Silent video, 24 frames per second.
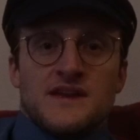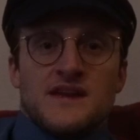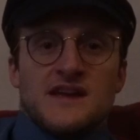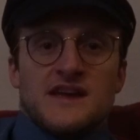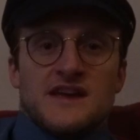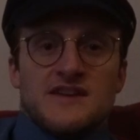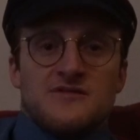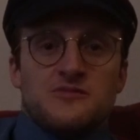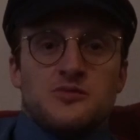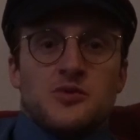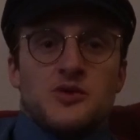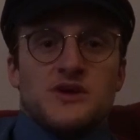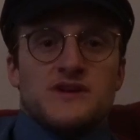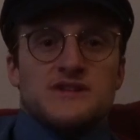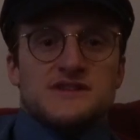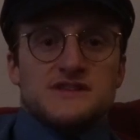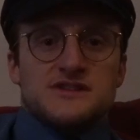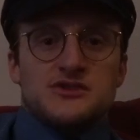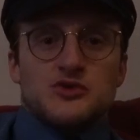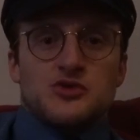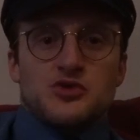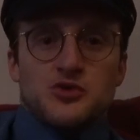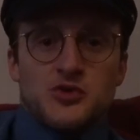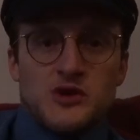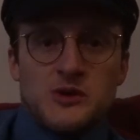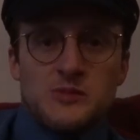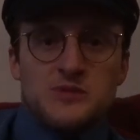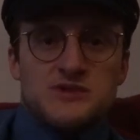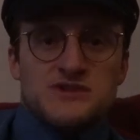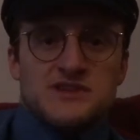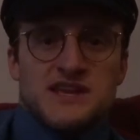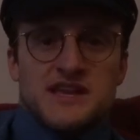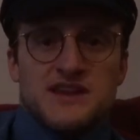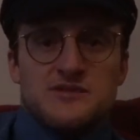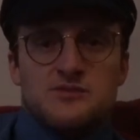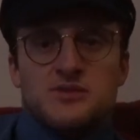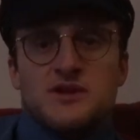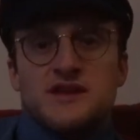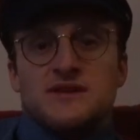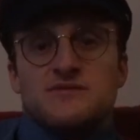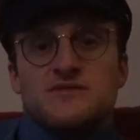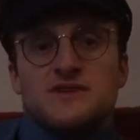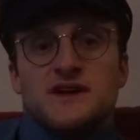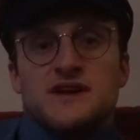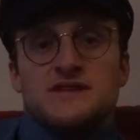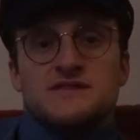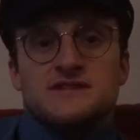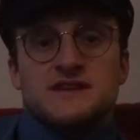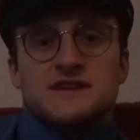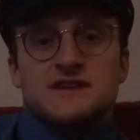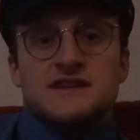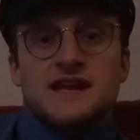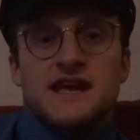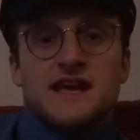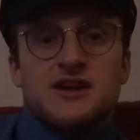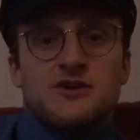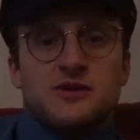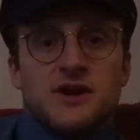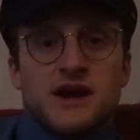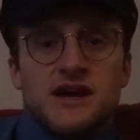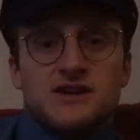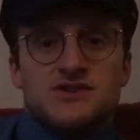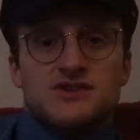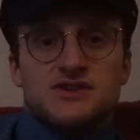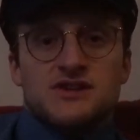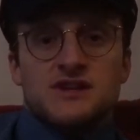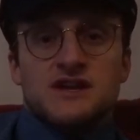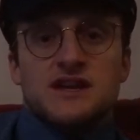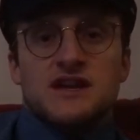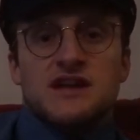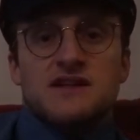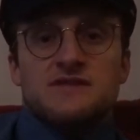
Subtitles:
If 0.03% of plane flights in a day crashed,